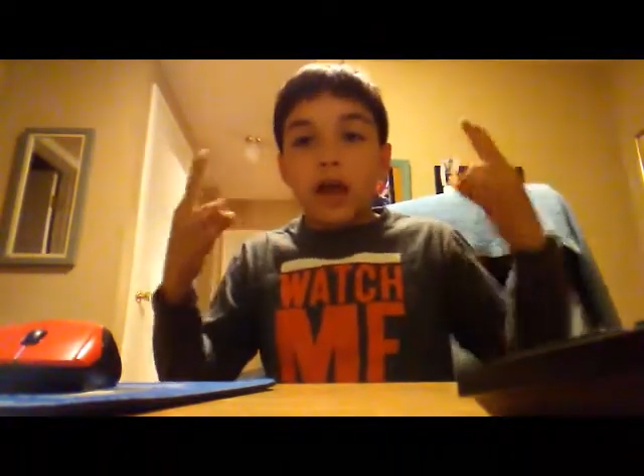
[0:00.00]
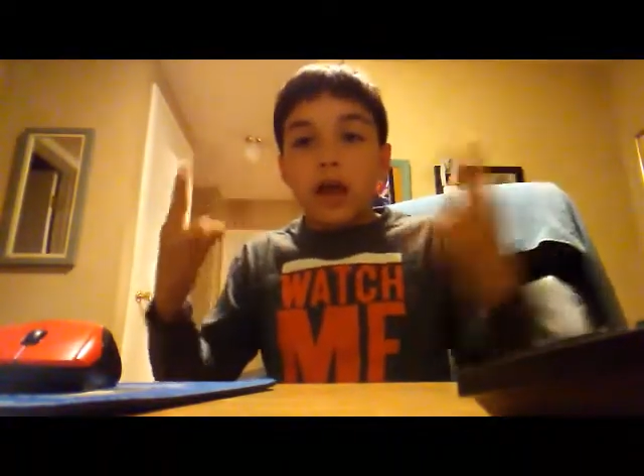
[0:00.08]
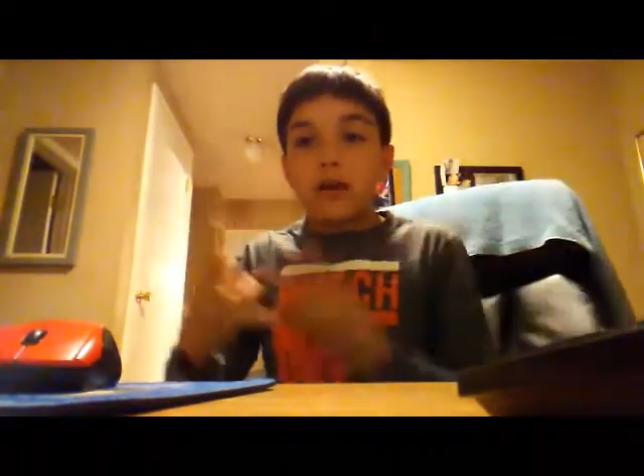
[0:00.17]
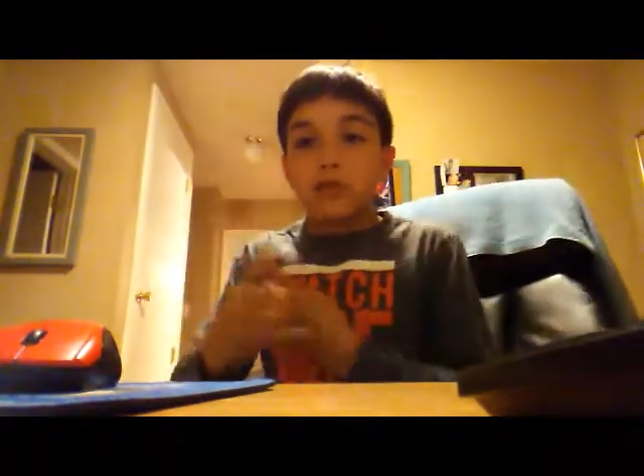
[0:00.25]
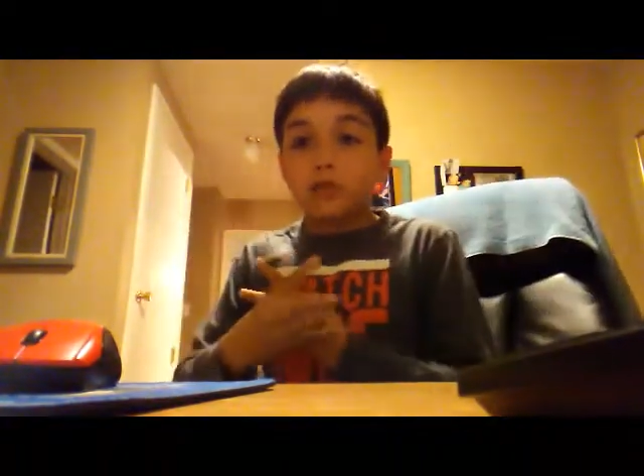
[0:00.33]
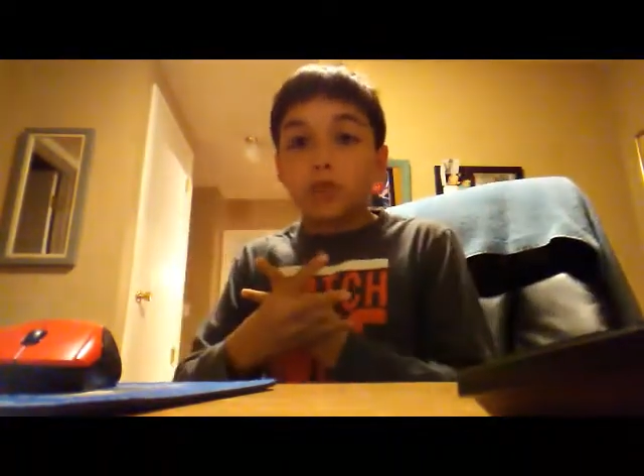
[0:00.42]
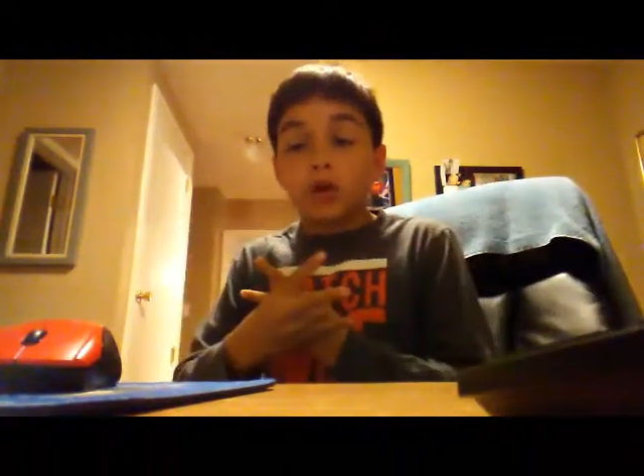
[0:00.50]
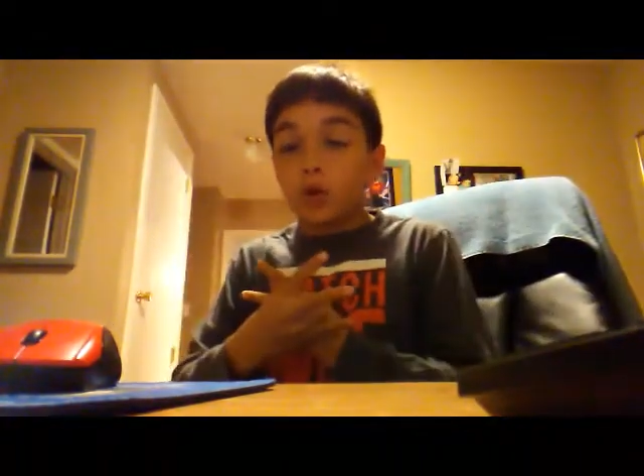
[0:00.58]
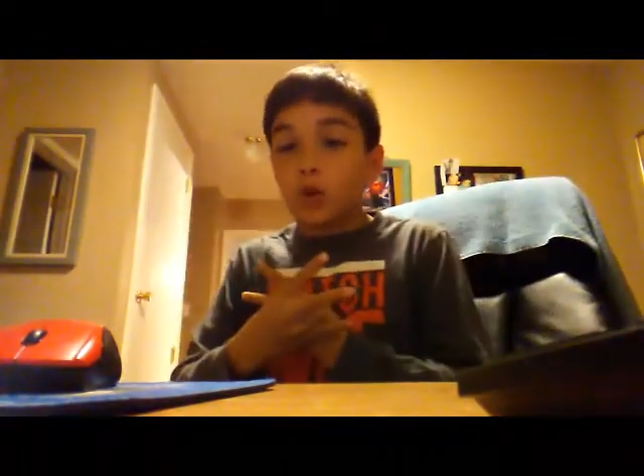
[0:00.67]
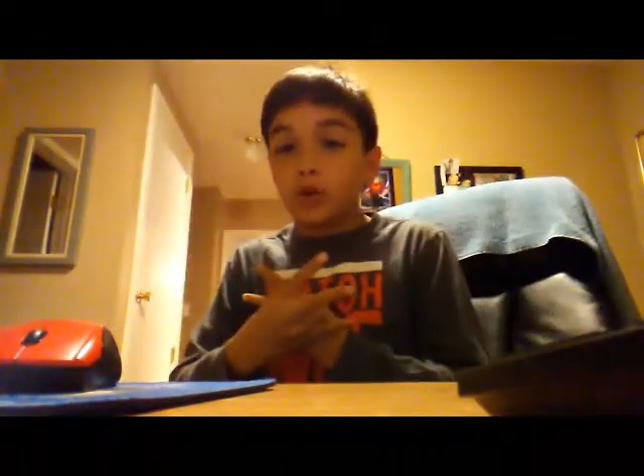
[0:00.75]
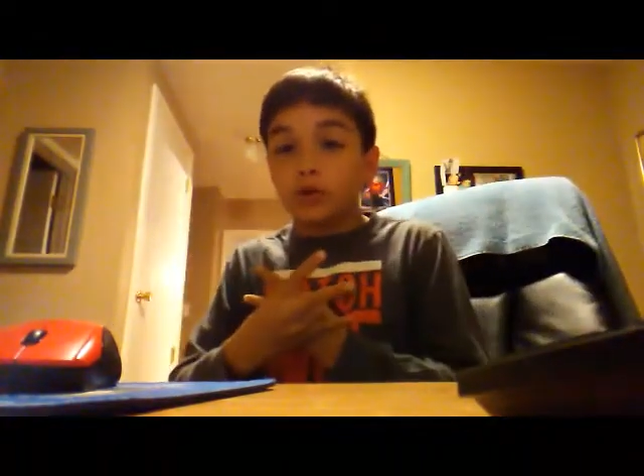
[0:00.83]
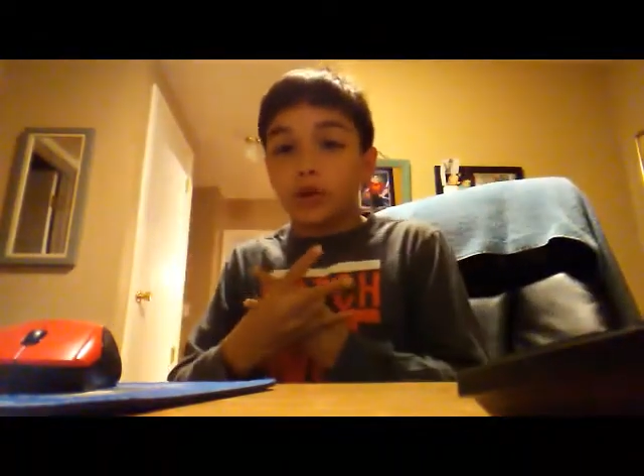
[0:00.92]
and it was pretty
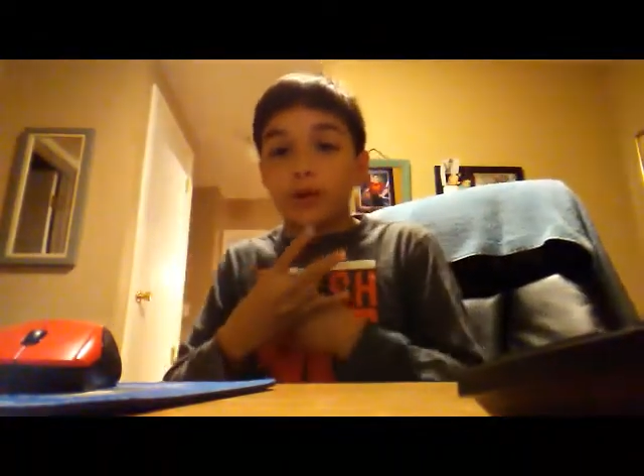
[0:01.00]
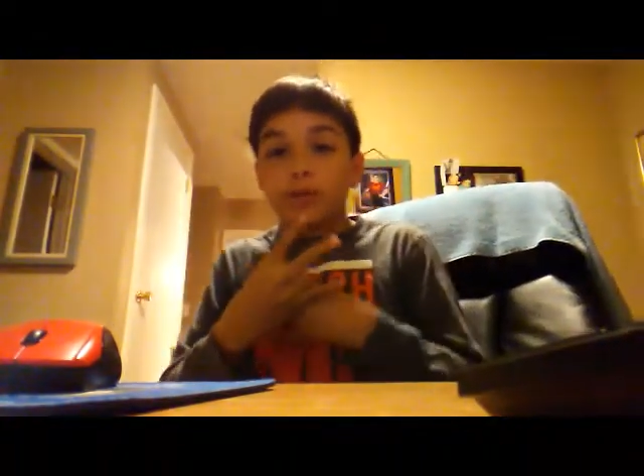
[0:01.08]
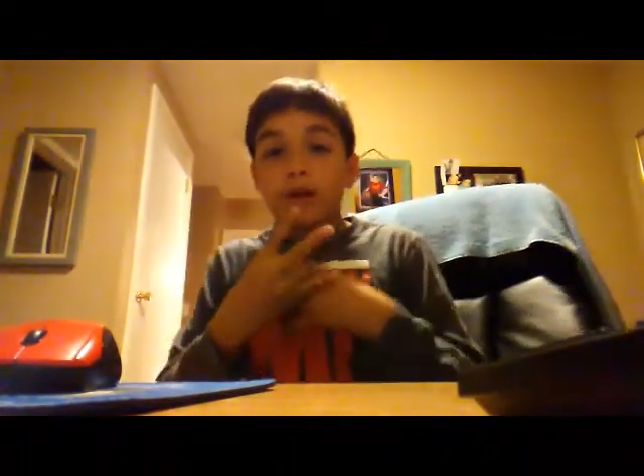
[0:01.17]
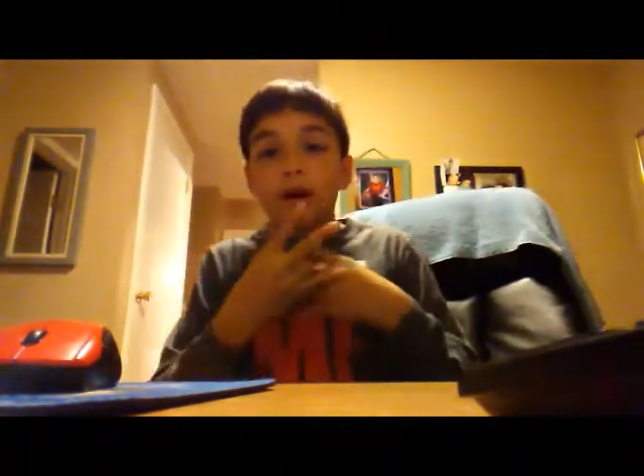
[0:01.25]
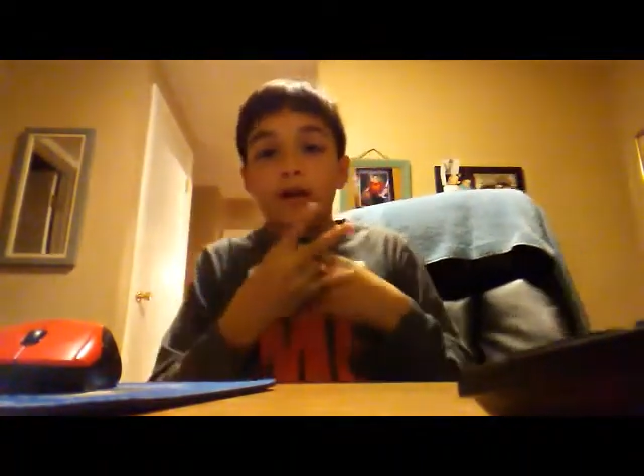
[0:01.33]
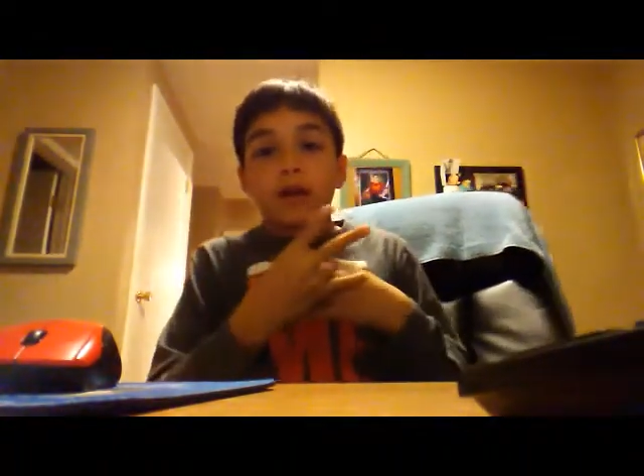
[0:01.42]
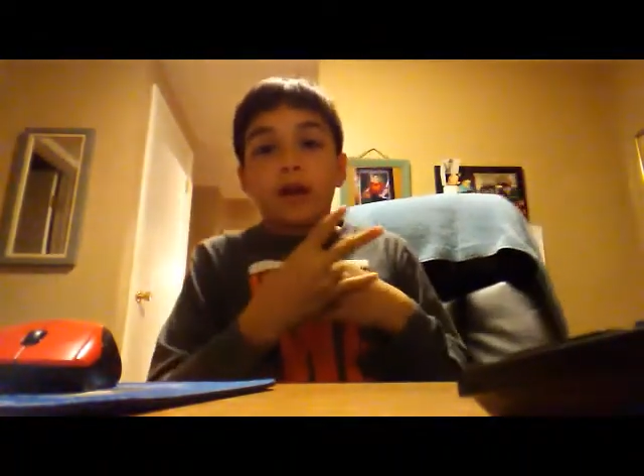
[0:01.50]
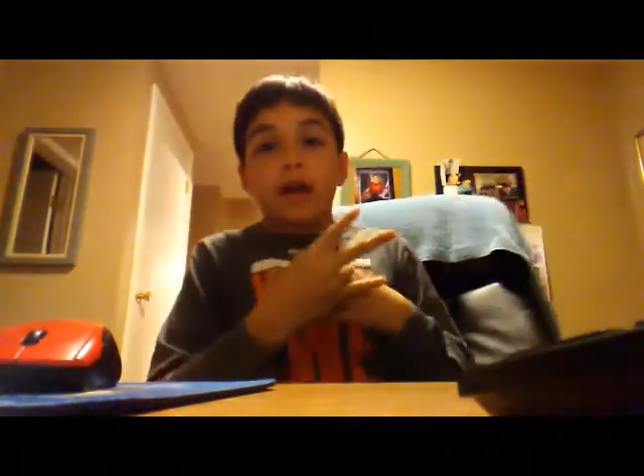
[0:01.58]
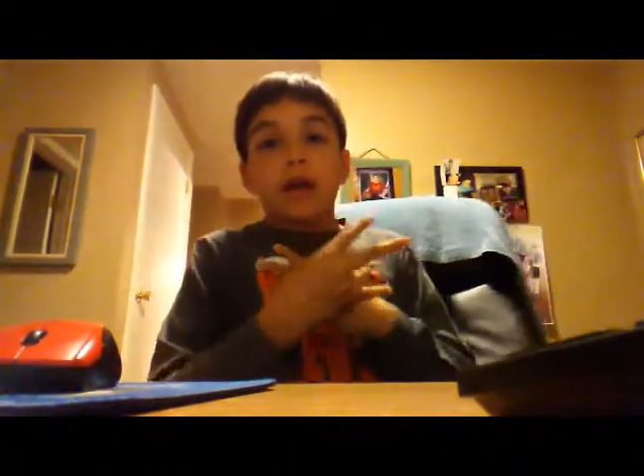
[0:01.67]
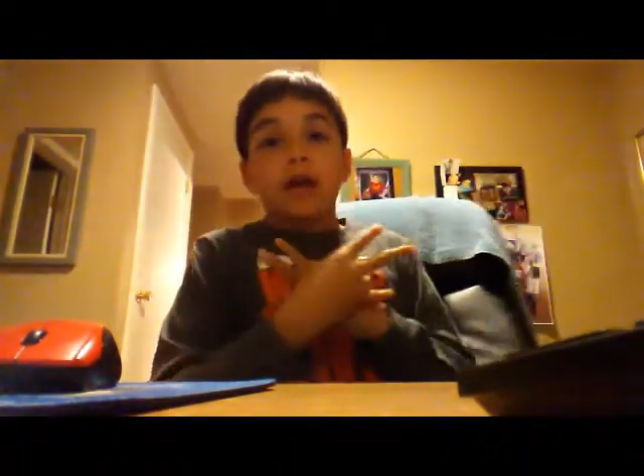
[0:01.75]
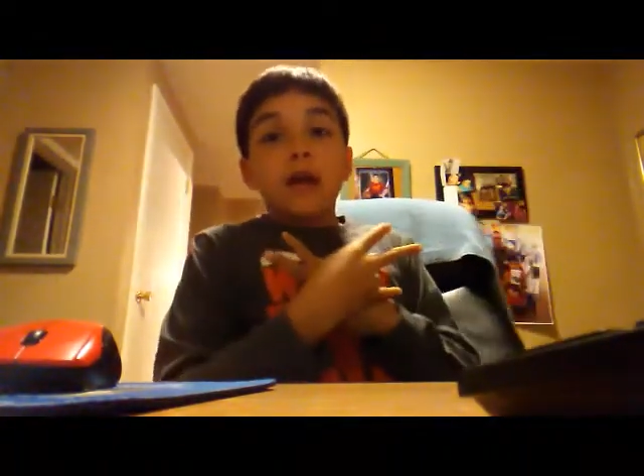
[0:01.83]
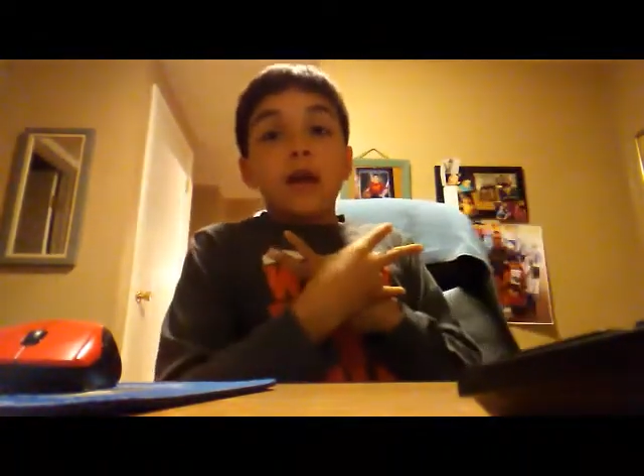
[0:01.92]
cold then, I'm not going to
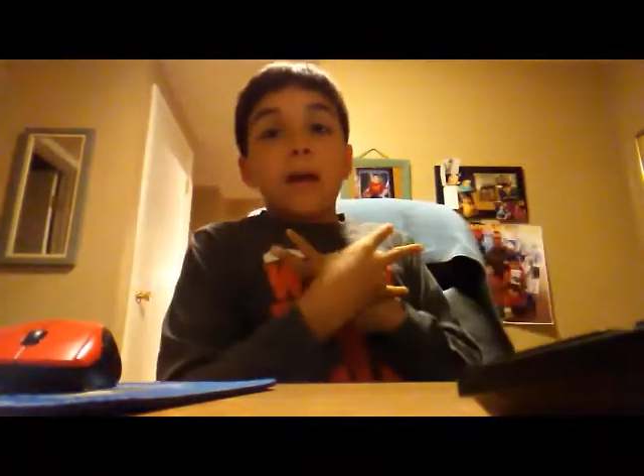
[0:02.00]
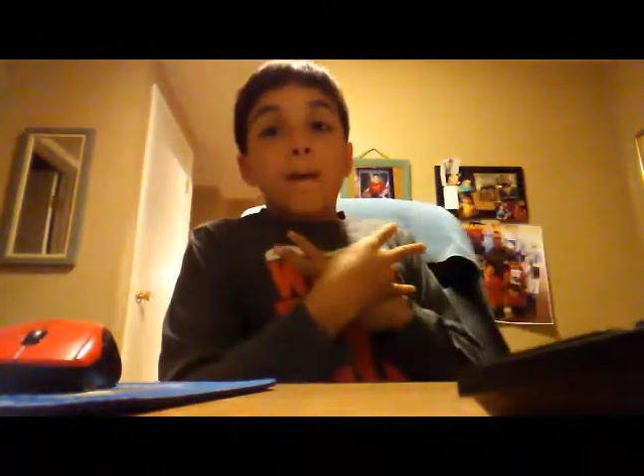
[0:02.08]
lie.